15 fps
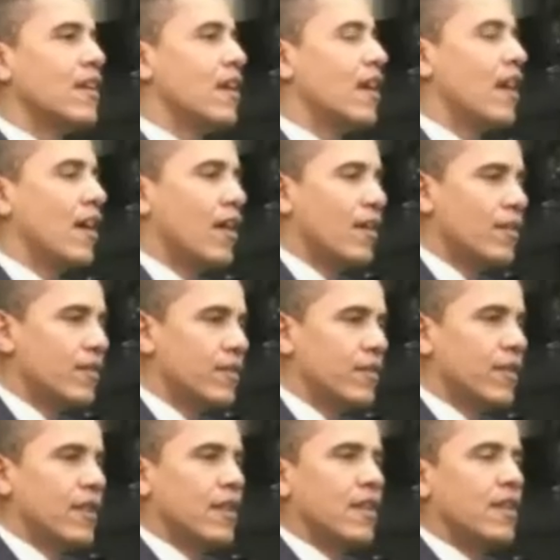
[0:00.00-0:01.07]
of
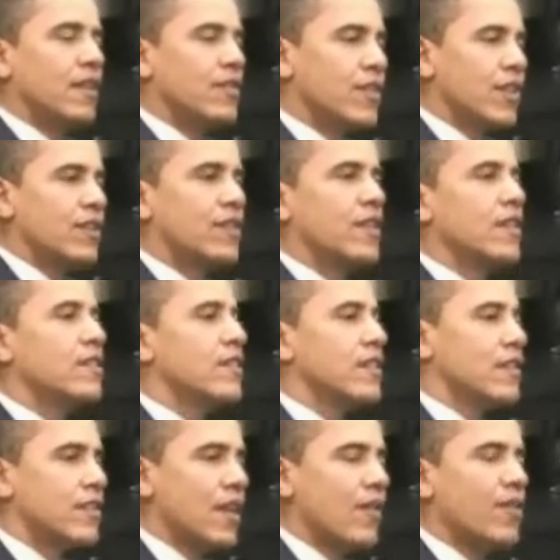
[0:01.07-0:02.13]
the 60s and
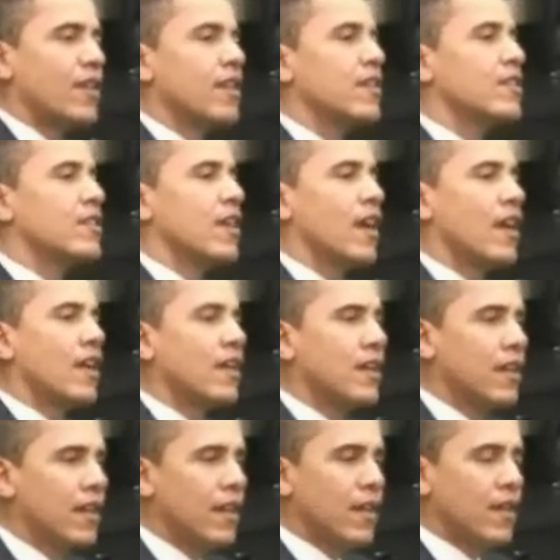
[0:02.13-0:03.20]
the 70s, and
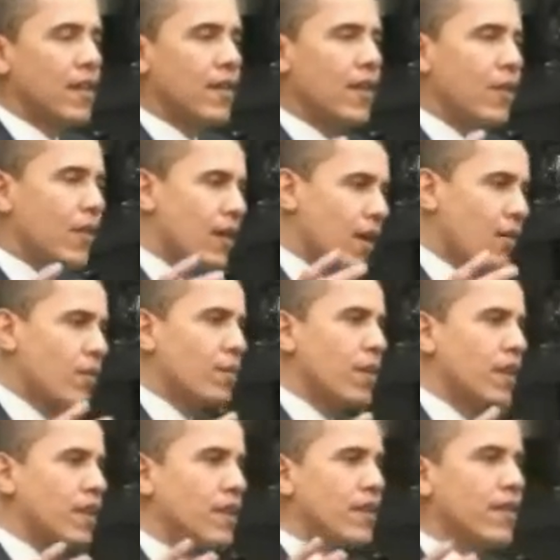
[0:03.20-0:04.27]

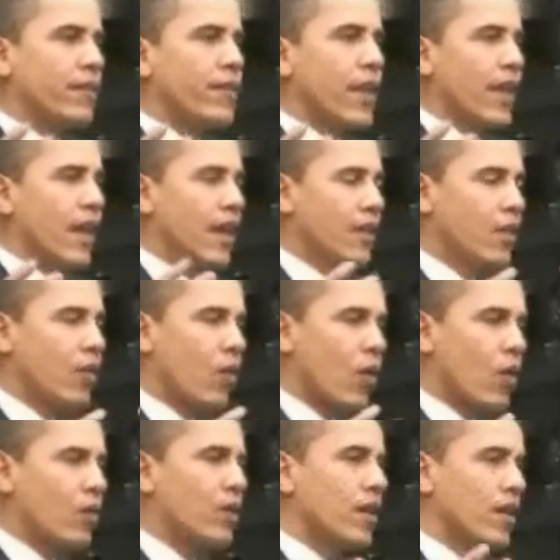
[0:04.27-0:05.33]
government had
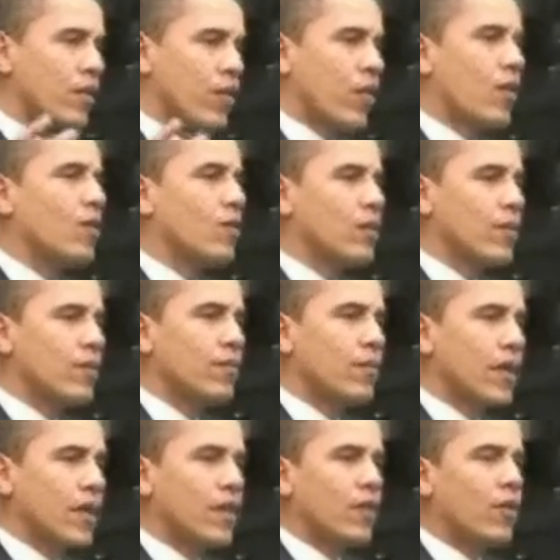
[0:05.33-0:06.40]
grown and grown,
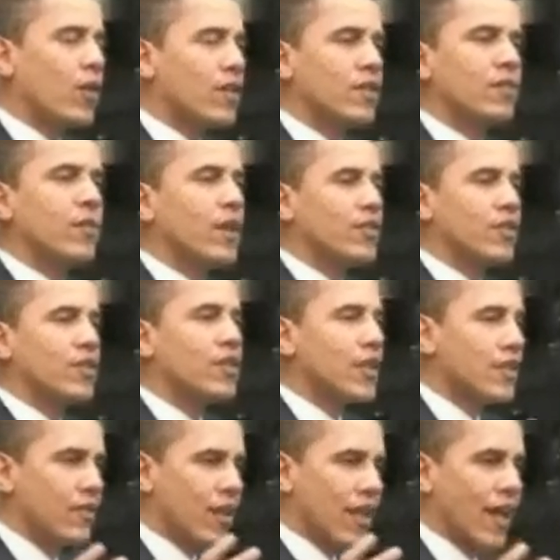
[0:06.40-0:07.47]
but there wasn't much
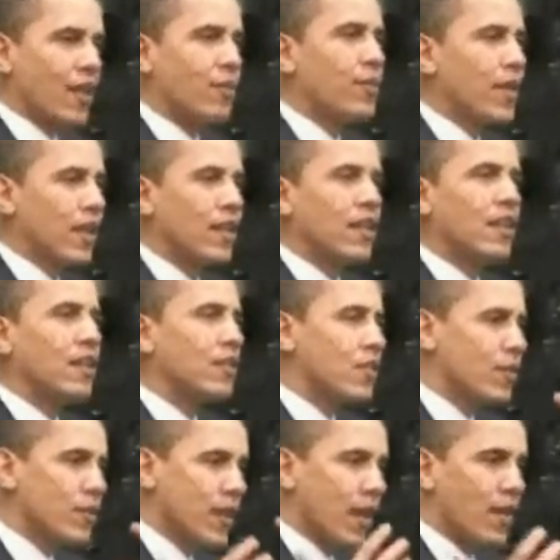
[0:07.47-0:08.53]
sense of accountability in
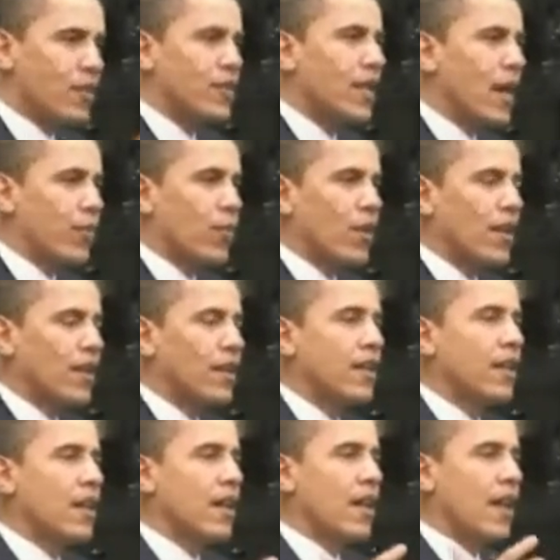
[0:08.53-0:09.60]
terms of how it was operating.
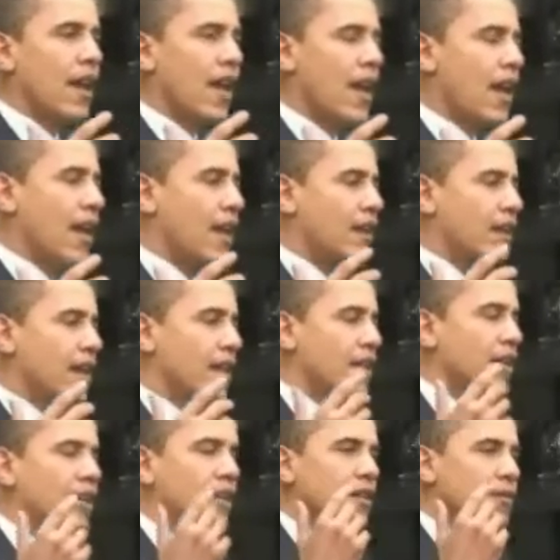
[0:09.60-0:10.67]
And I think